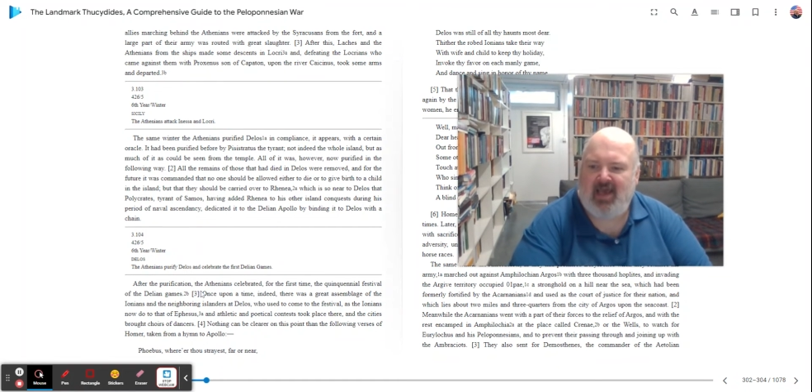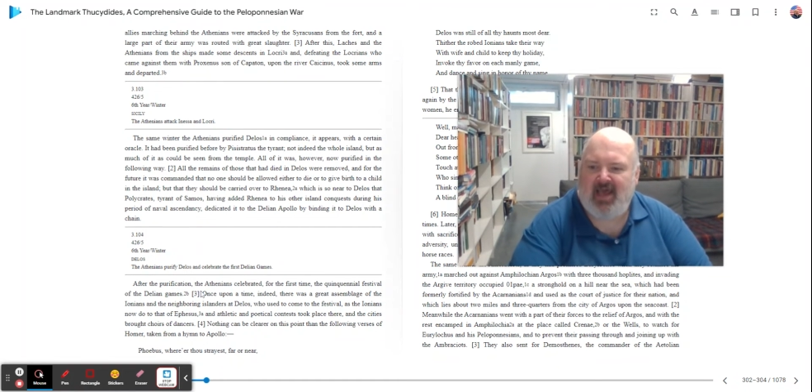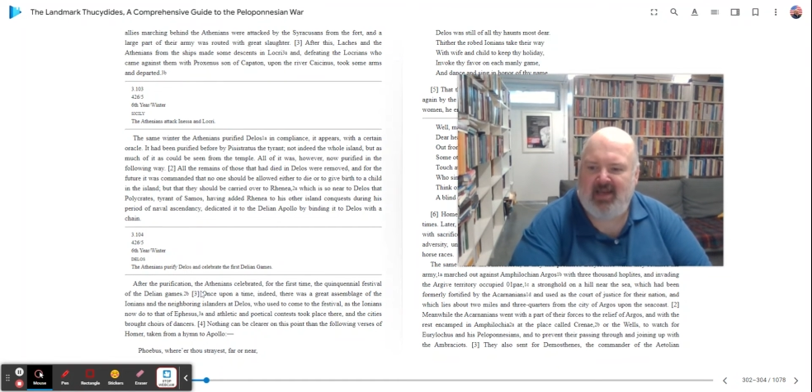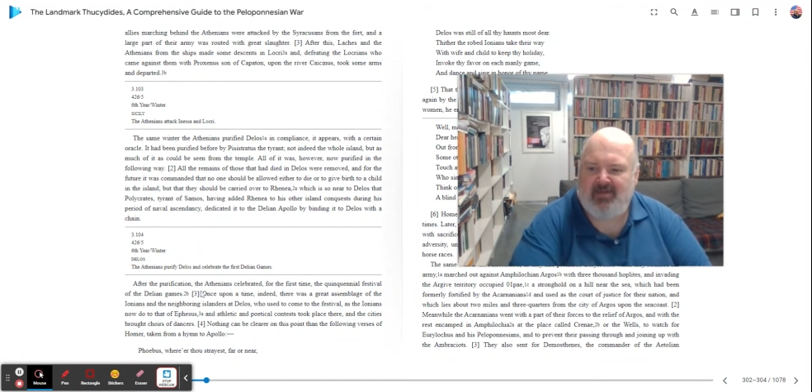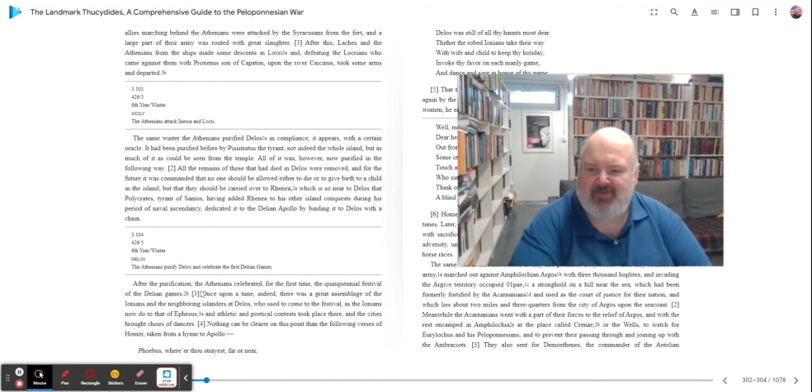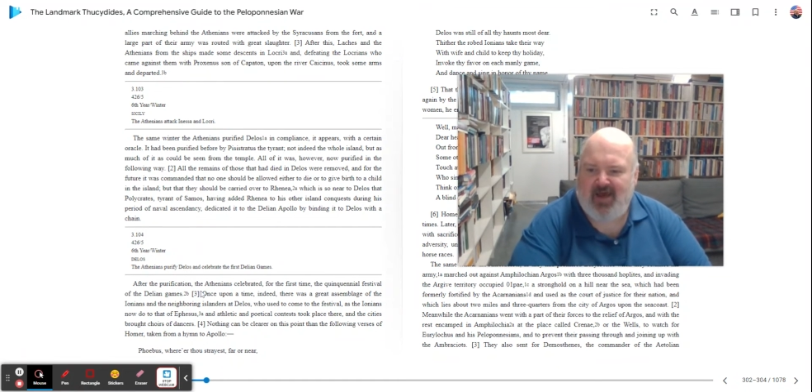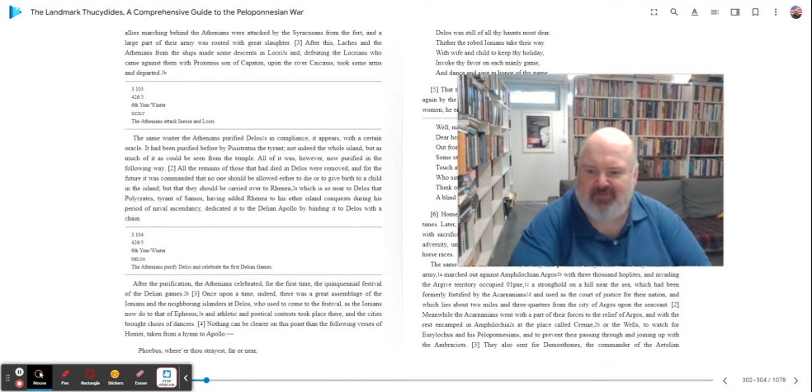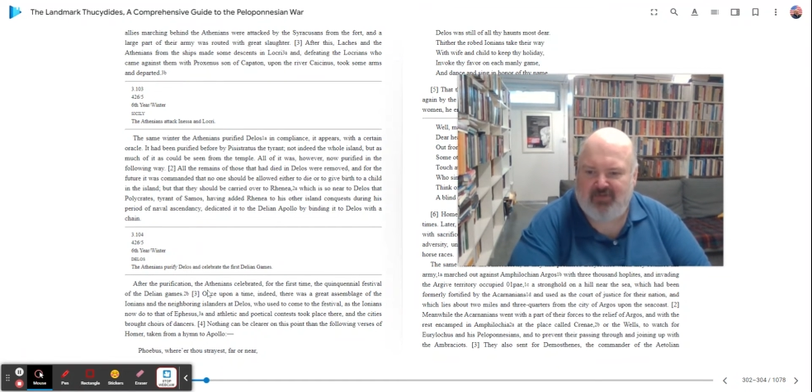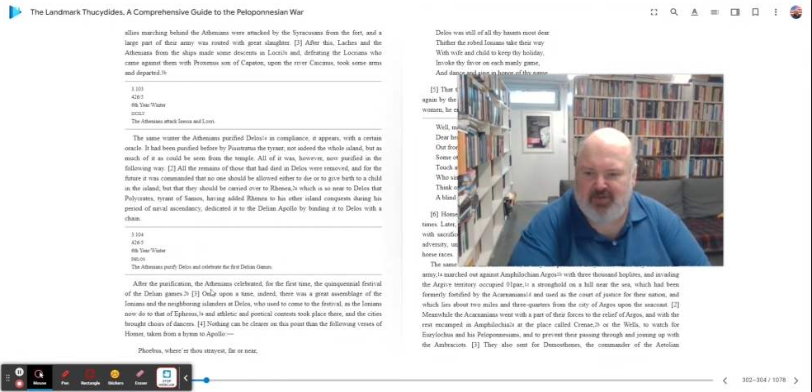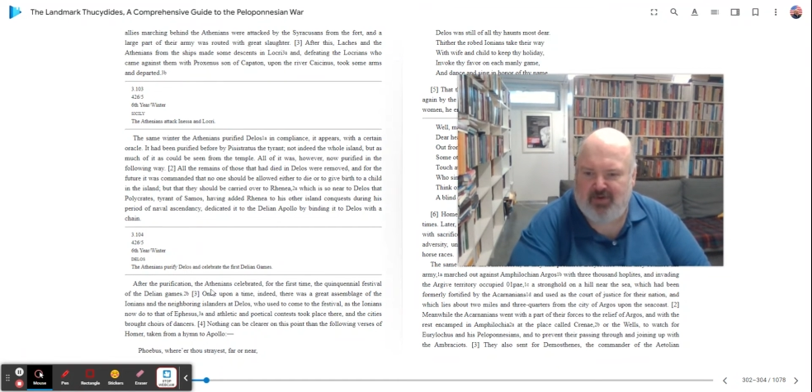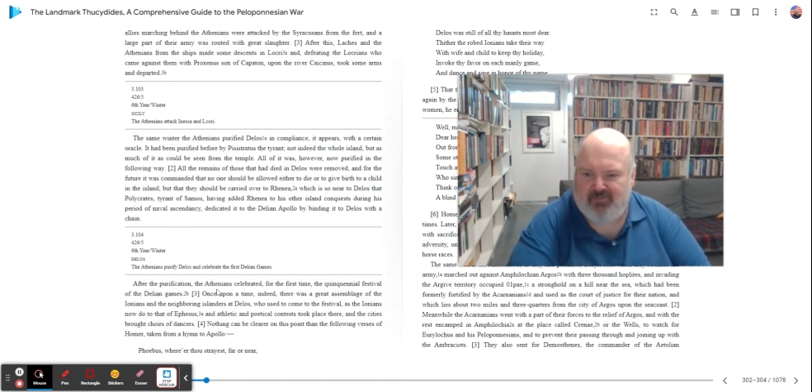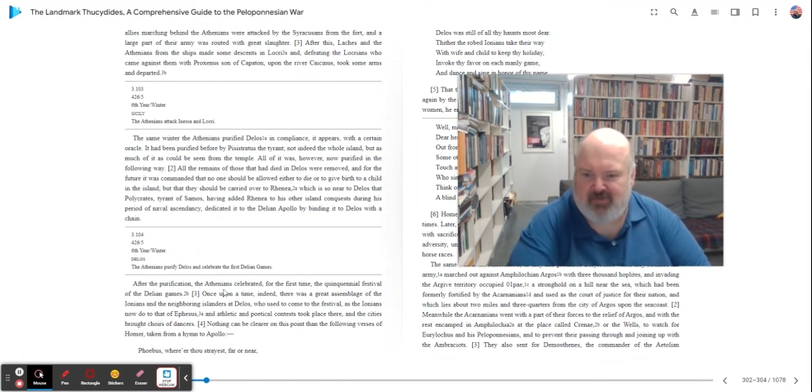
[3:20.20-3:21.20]
Again,
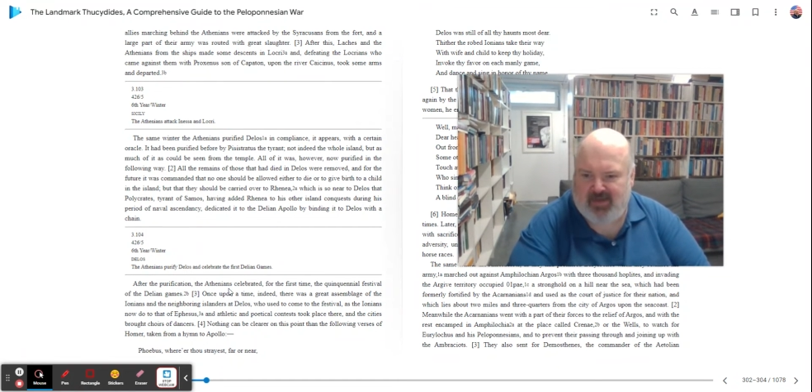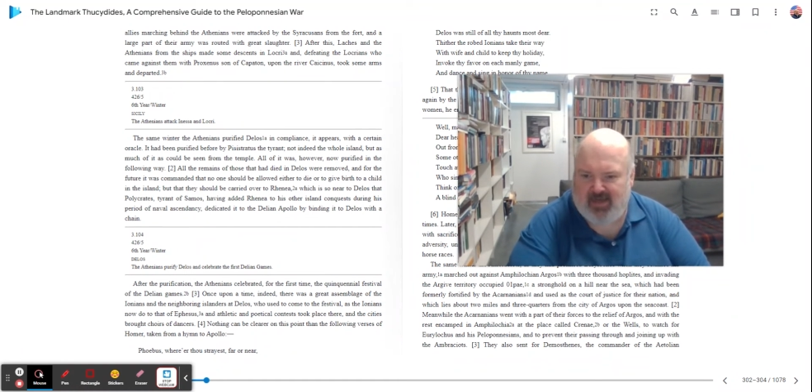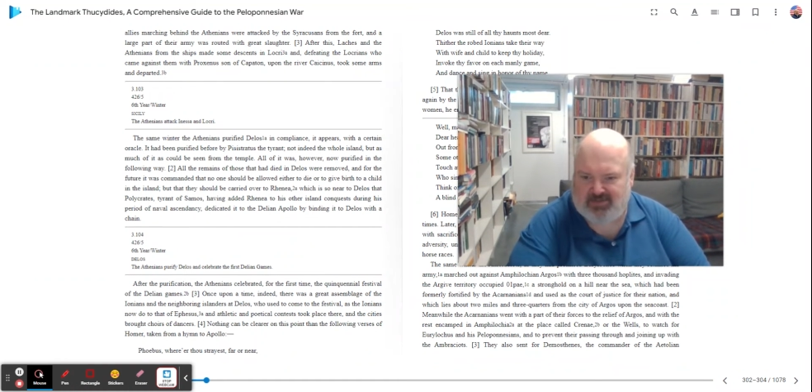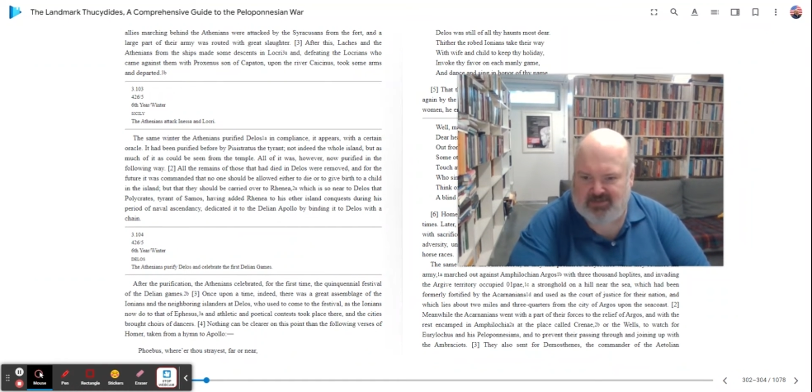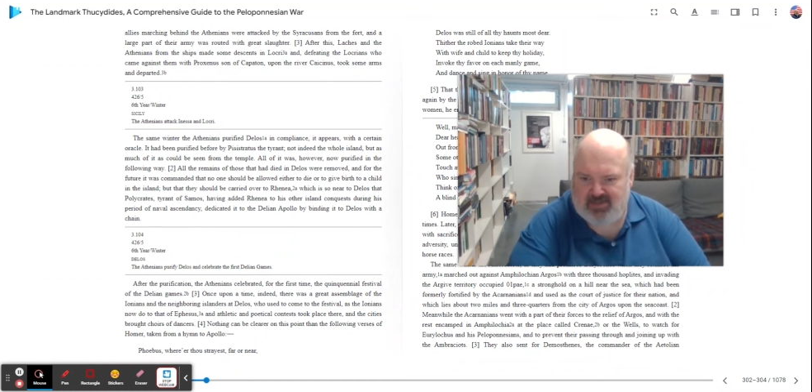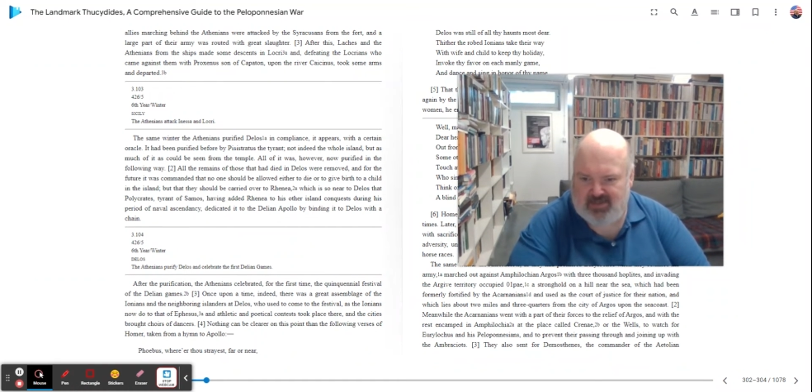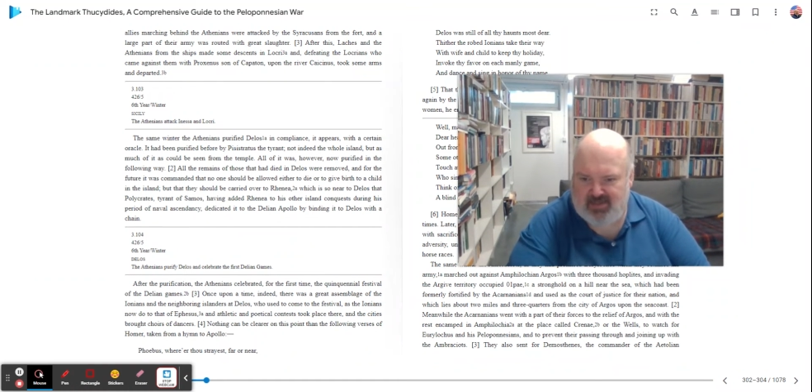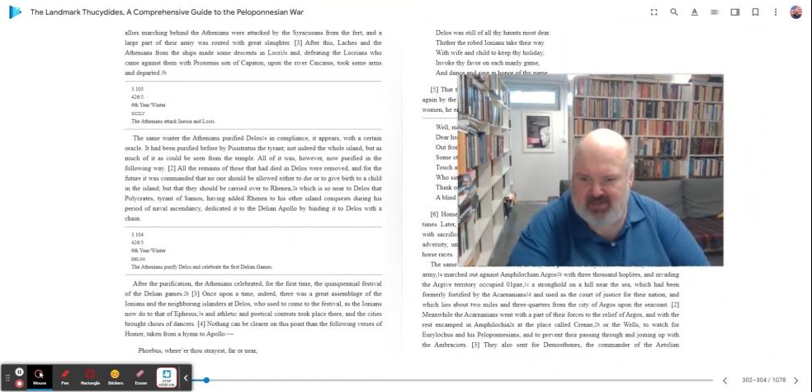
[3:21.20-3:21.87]
after the purification,